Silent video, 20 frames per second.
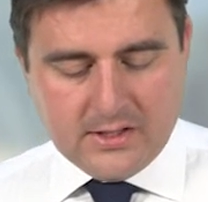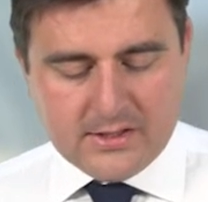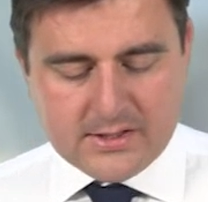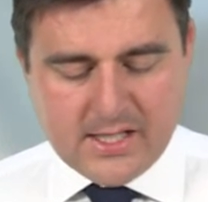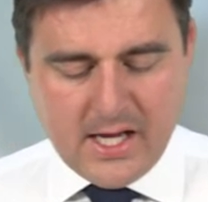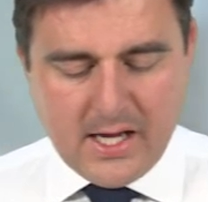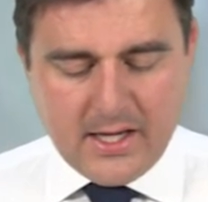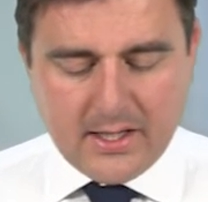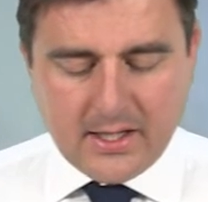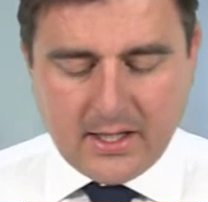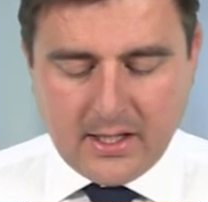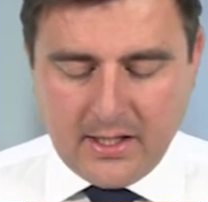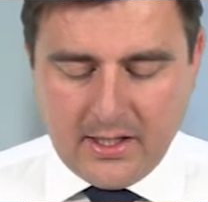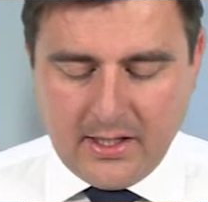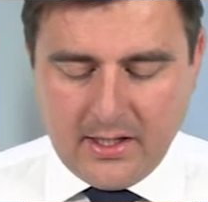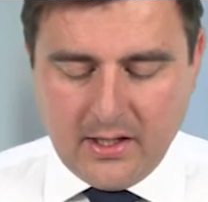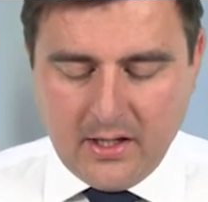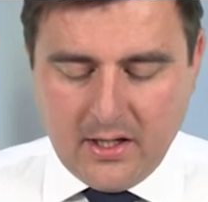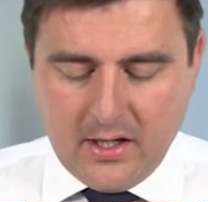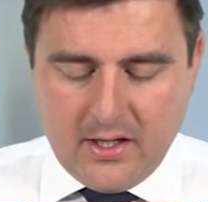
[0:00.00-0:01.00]

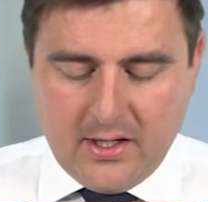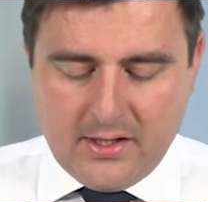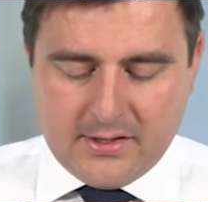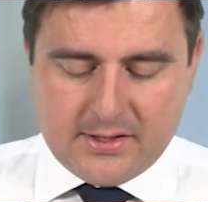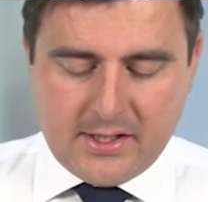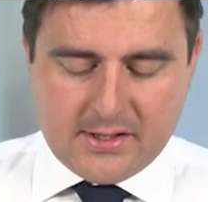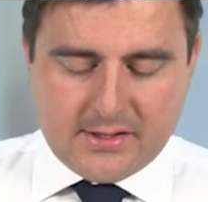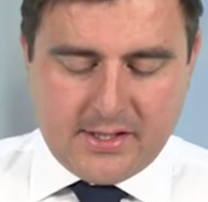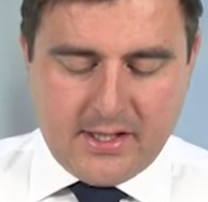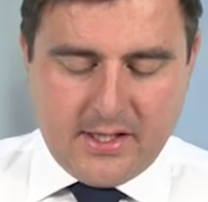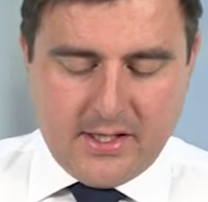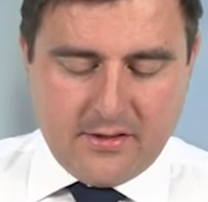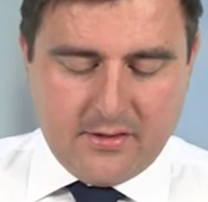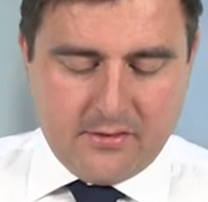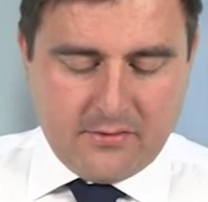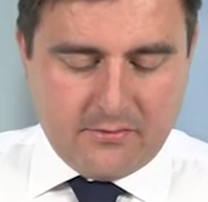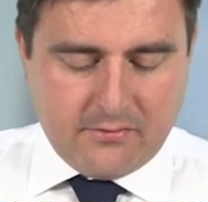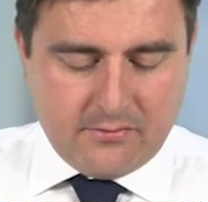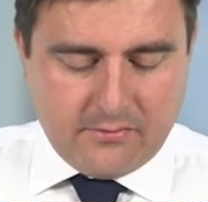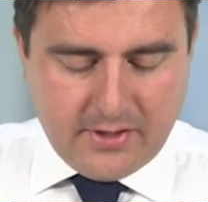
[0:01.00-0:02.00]
Technically, it says here
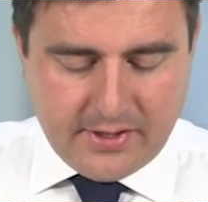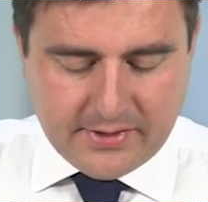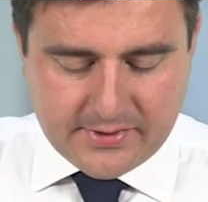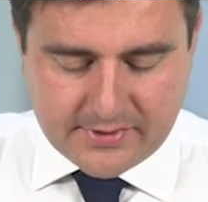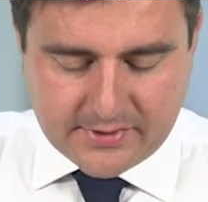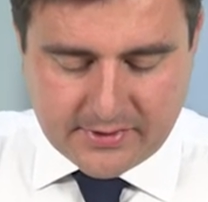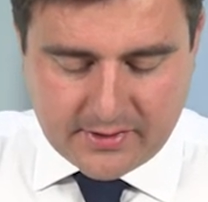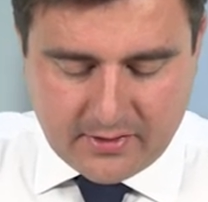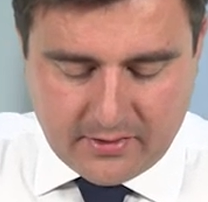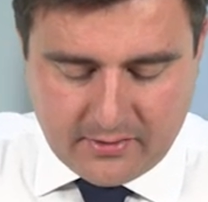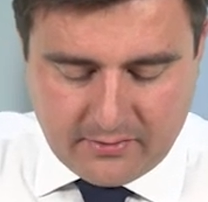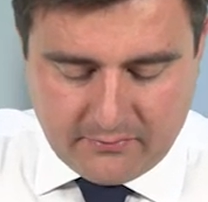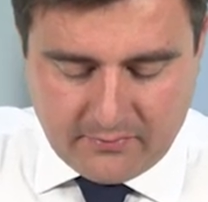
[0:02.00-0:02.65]
the risk